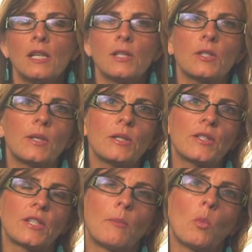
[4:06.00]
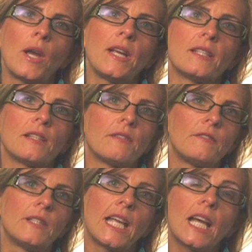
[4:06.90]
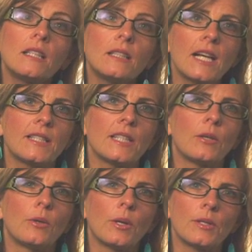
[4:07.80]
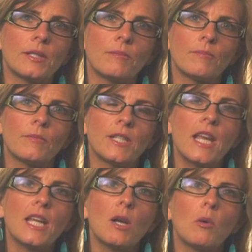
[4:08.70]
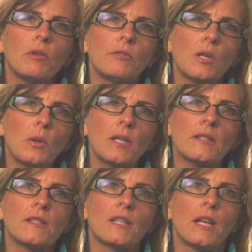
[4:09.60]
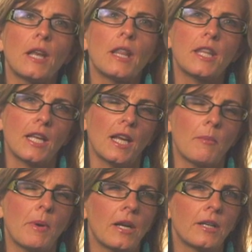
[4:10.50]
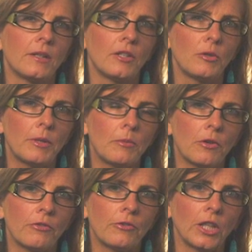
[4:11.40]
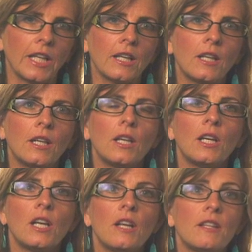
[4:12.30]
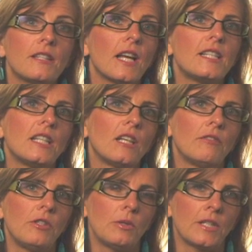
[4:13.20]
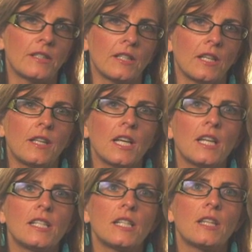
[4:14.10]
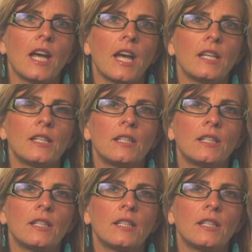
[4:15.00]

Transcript: So here's some ways of analyzing or taking what we've noticed and thinking about it a little bit more fully. This idea of unison, the idea that